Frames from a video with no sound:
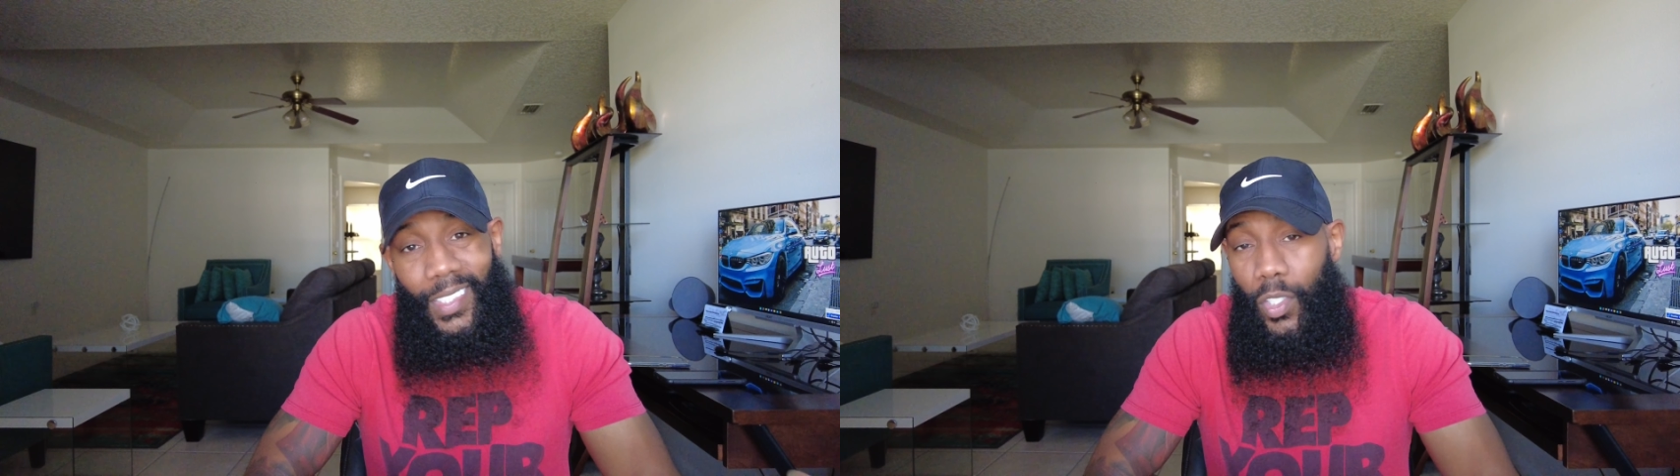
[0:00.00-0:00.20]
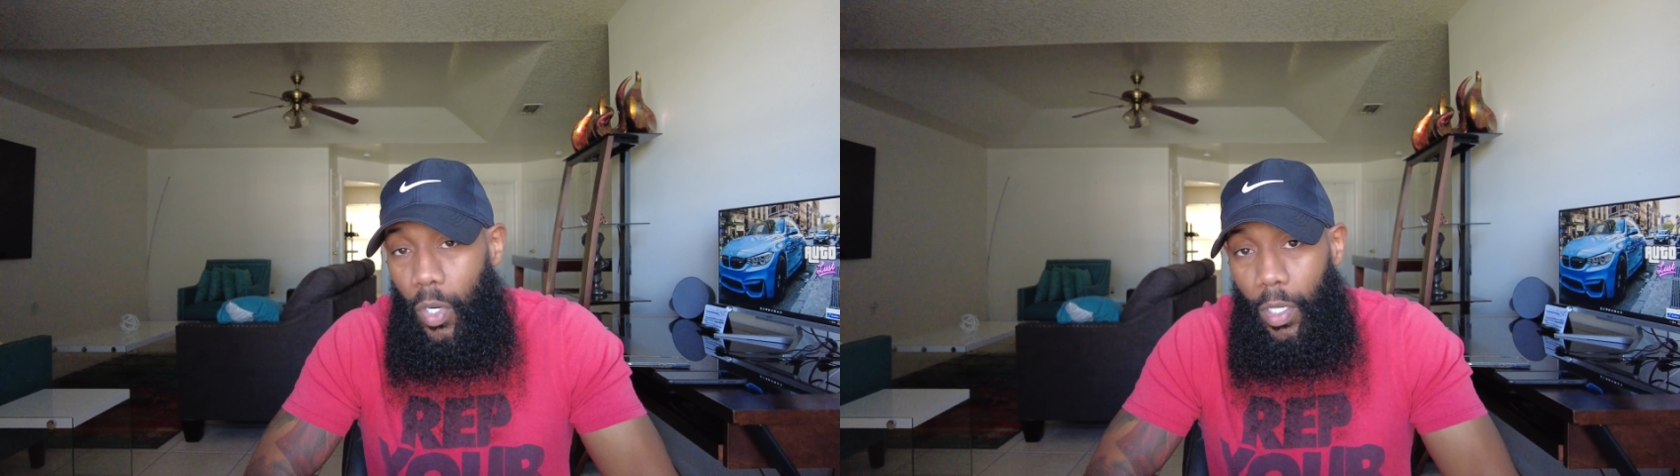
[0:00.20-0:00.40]

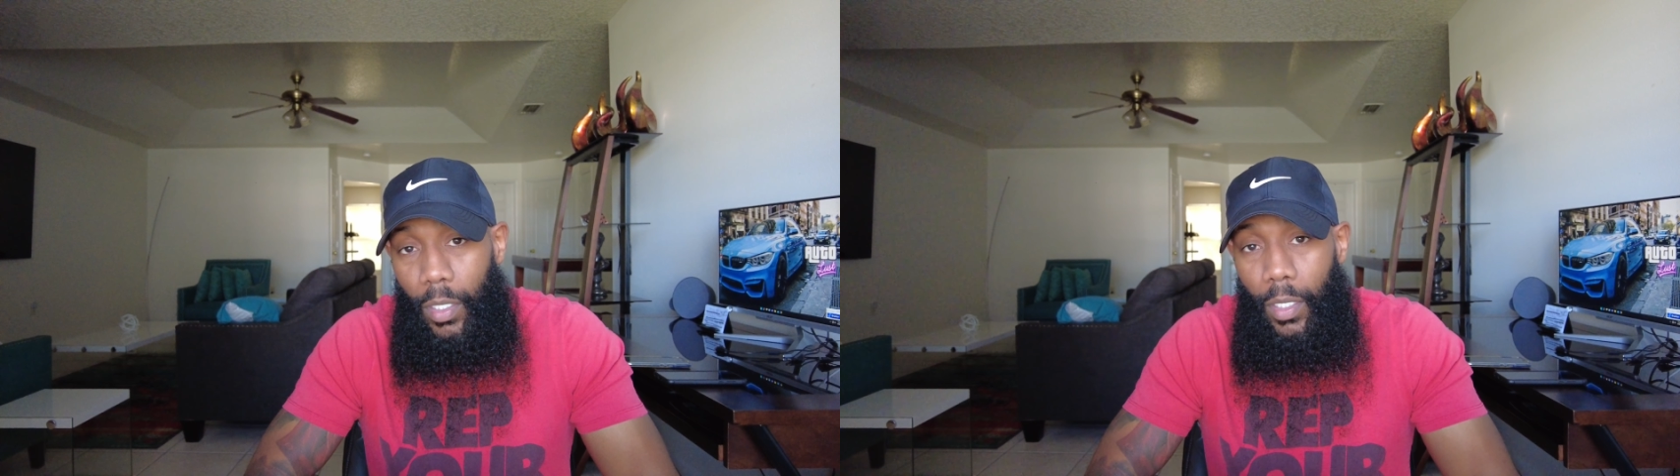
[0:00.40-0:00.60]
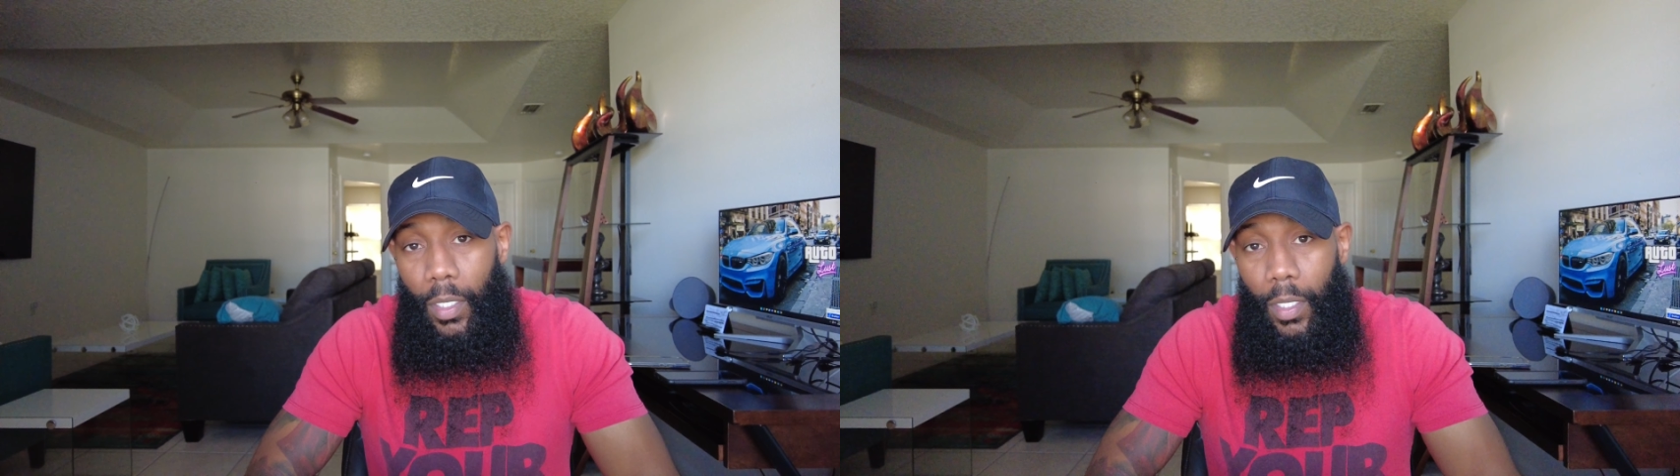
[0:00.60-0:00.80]
car.
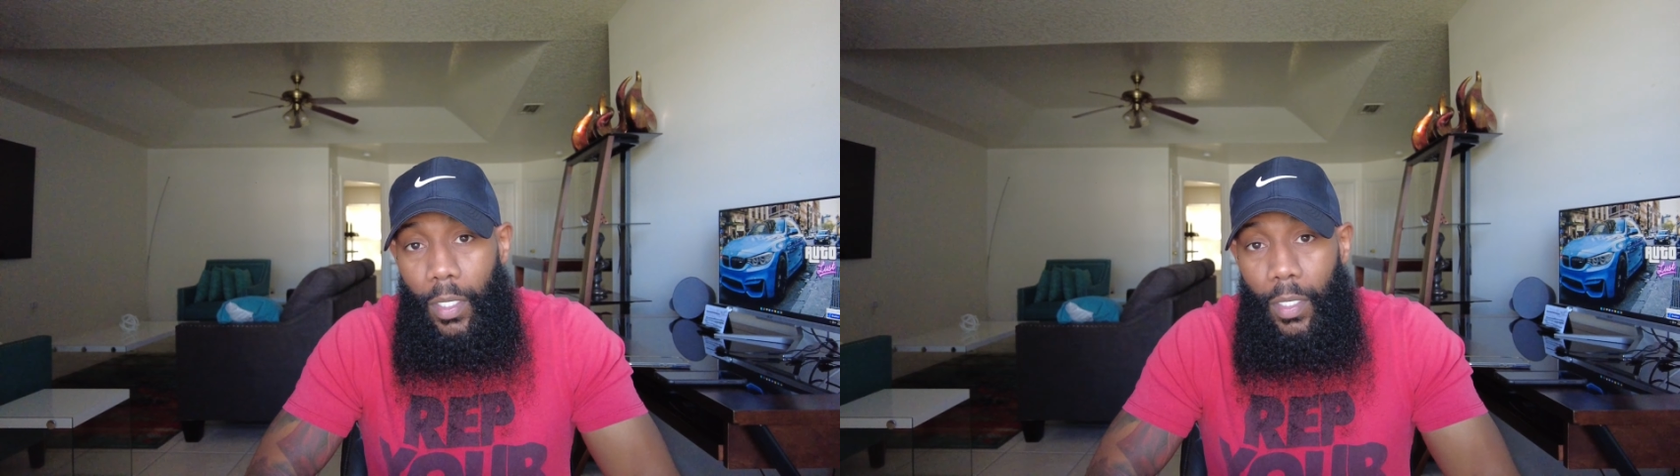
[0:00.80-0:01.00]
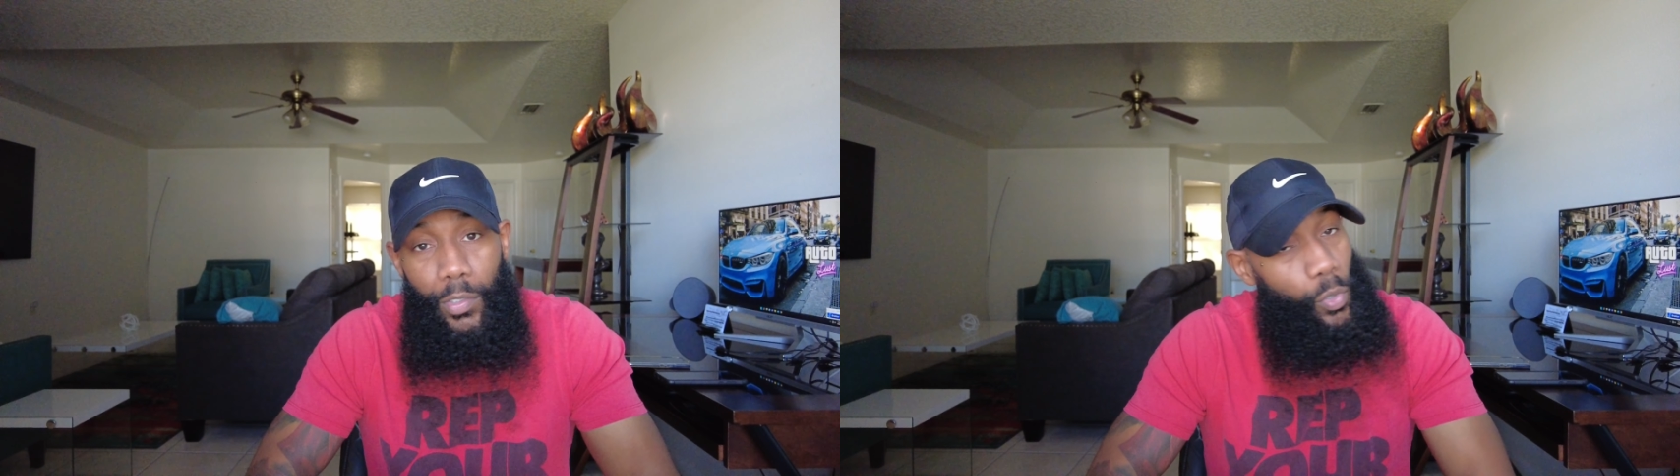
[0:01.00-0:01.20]

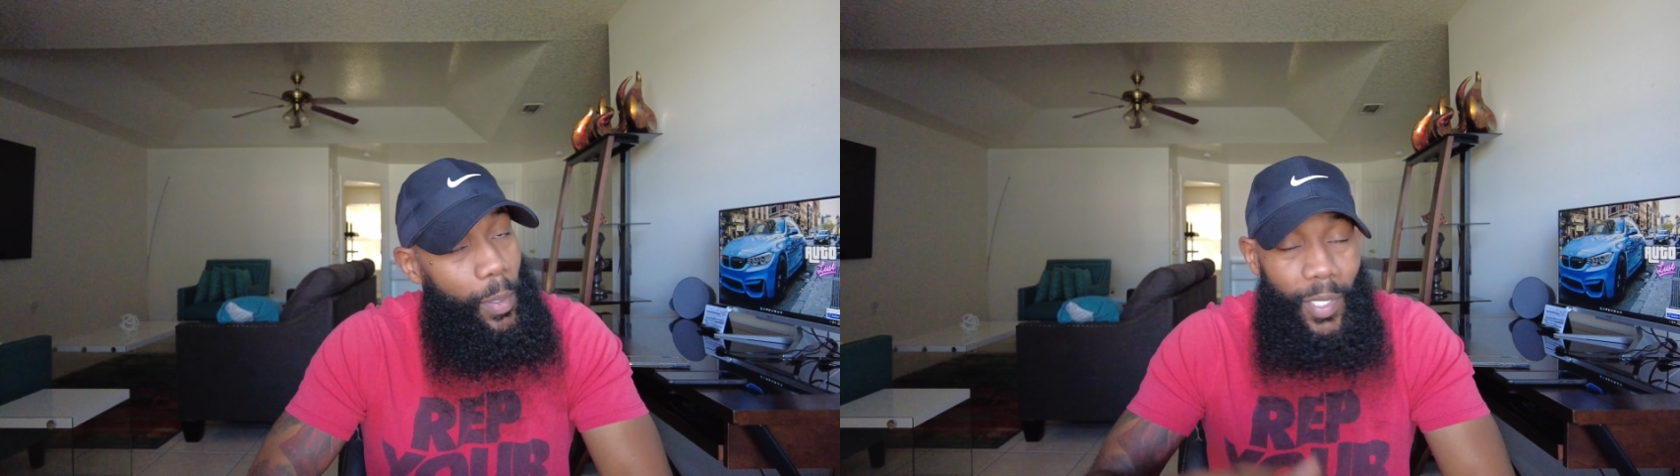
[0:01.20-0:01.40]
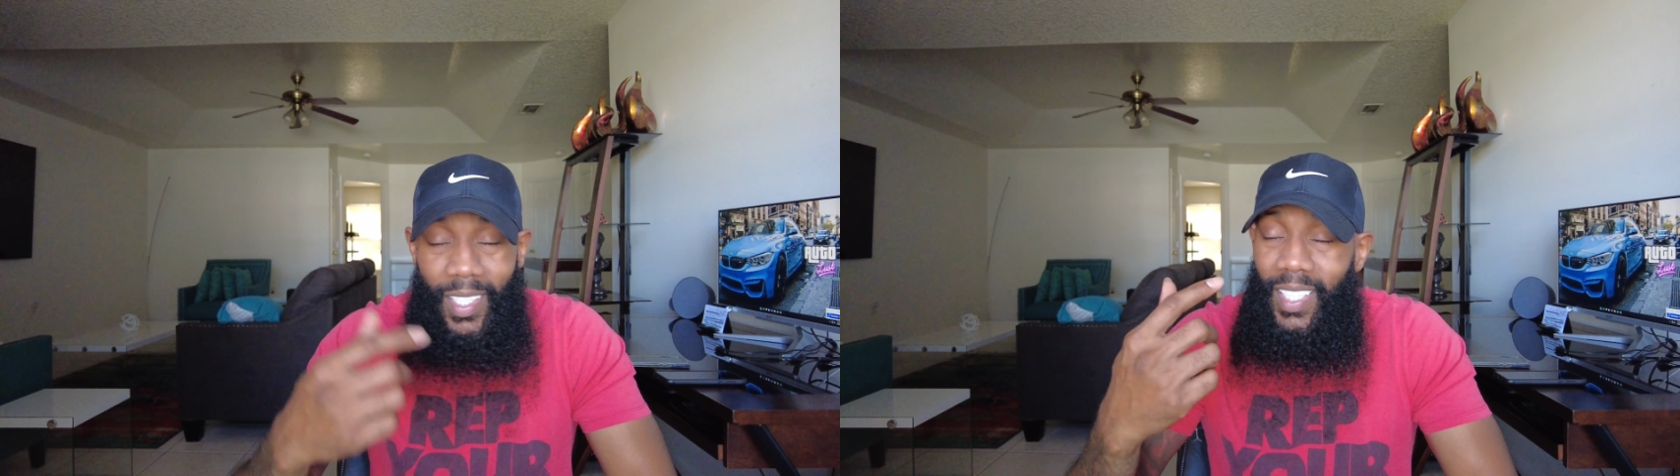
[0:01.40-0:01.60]
So
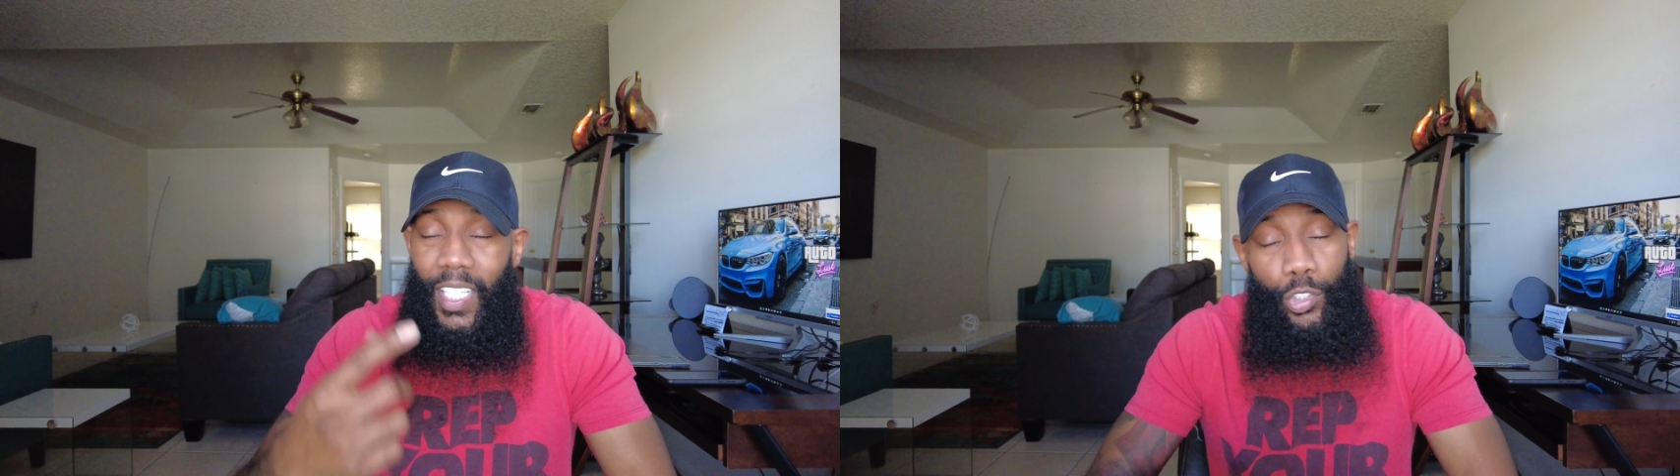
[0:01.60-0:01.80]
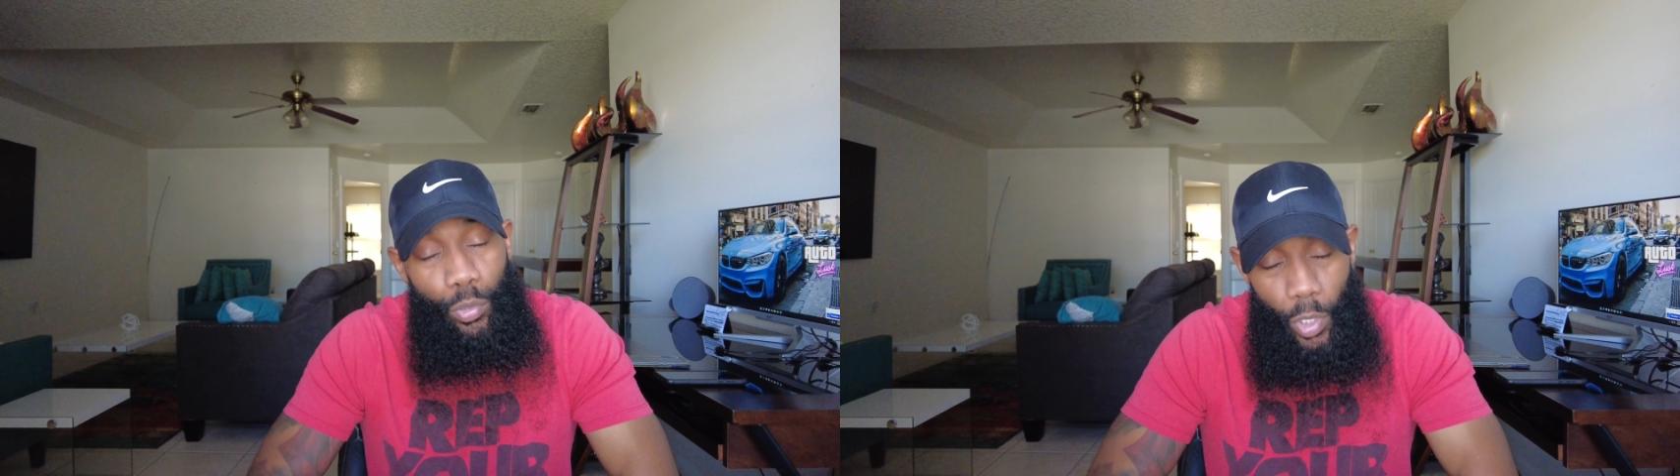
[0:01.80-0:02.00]
I'm gonna
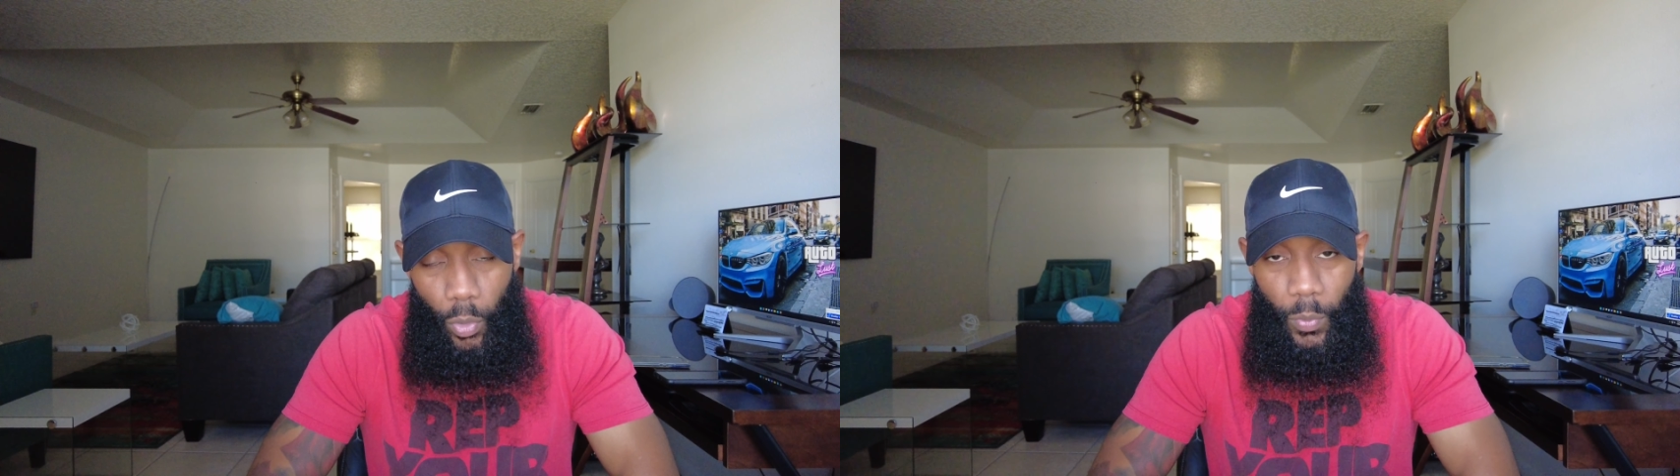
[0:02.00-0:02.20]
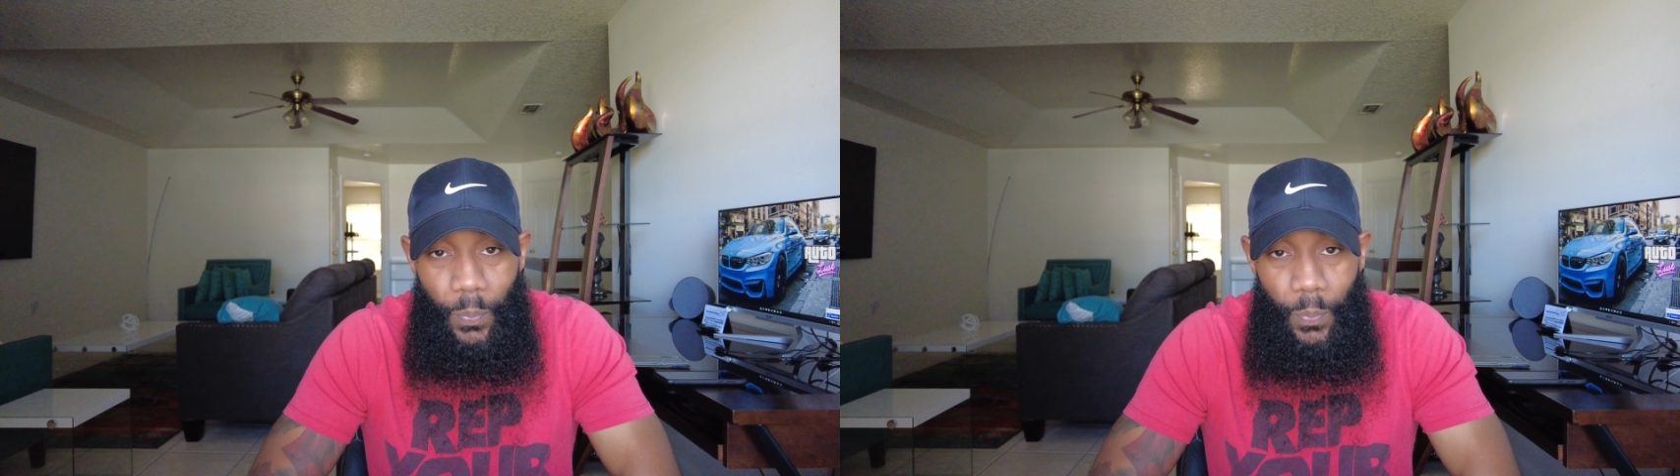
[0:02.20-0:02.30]
let you know.